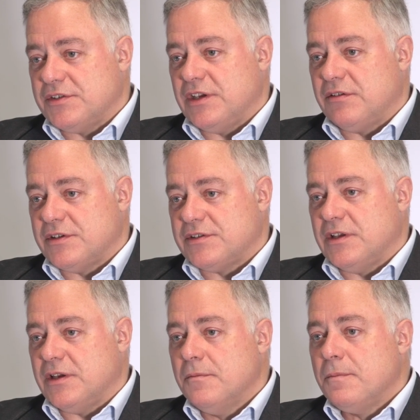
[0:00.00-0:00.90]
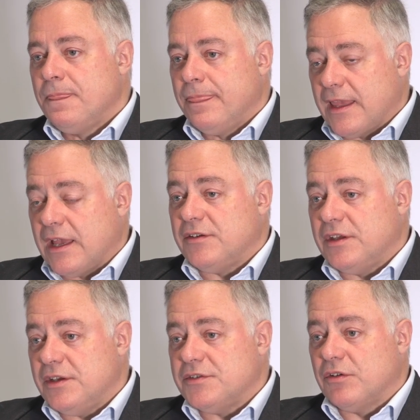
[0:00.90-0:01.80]
seriously, and
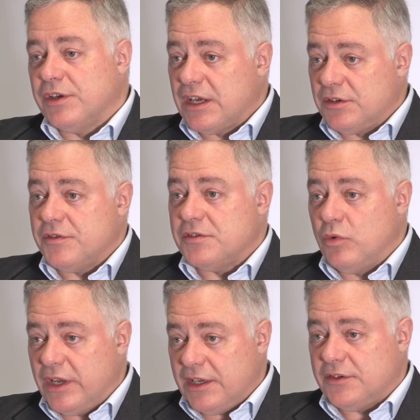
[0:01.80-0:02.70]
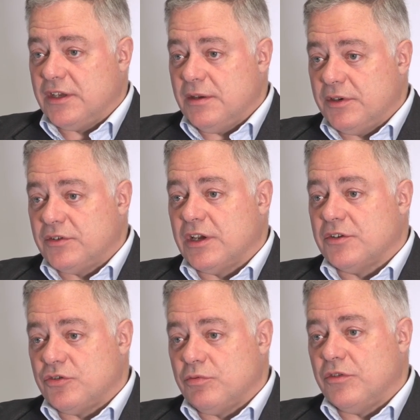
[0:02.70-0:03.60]
he's gone out of his way to keep in
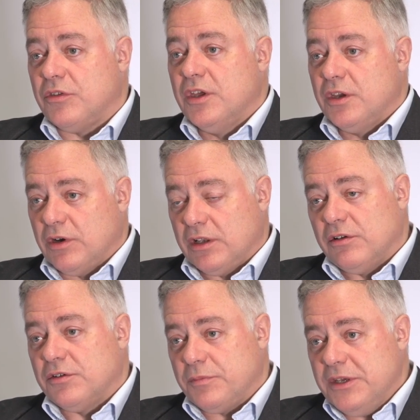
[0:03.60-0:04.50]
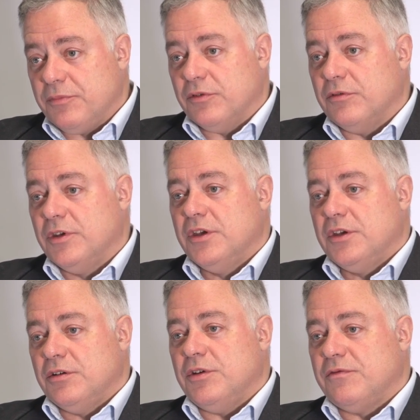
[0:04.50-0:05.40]
touch with quite a lot of people
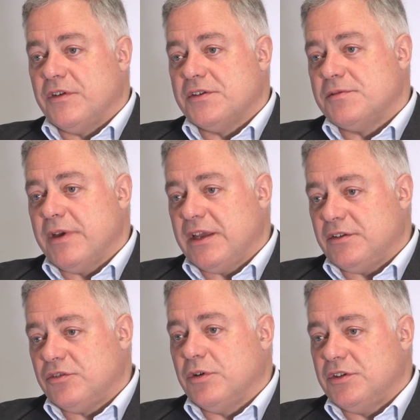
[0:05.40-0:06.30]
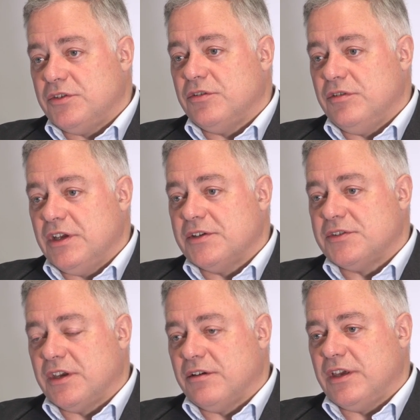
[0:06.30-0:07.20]
who he first met 22 years
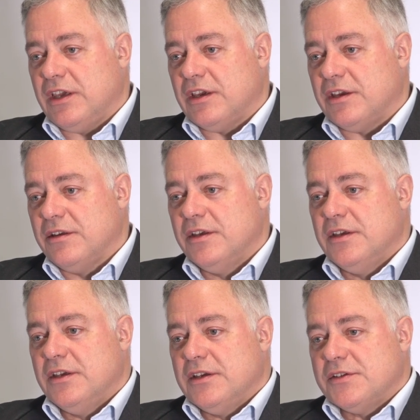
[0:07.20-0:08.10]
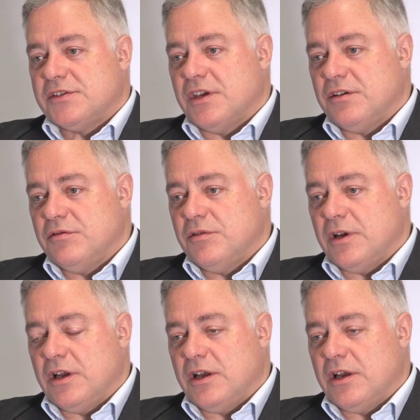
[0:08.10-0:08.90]
ago here. So